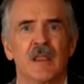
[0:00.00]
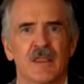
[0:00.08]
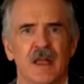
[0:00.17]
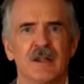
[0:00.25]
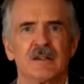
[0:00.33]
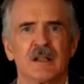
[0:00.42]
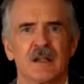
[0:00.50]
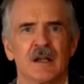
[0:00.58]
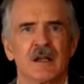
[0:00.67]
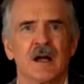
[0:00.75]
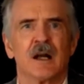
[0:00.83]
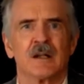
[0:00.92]
than to
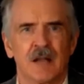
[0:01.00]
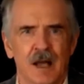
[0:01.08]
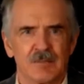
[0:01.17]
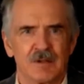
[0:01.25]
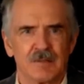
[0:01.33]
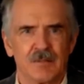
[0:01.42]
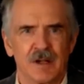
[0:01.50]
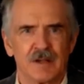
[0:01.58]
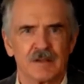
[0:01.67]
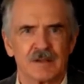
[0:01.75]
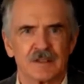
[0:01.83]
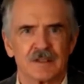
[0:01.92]
their adopted
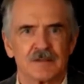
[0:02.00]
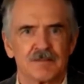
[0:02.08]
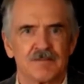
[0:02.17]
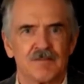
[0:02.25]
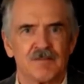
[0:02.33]
parents.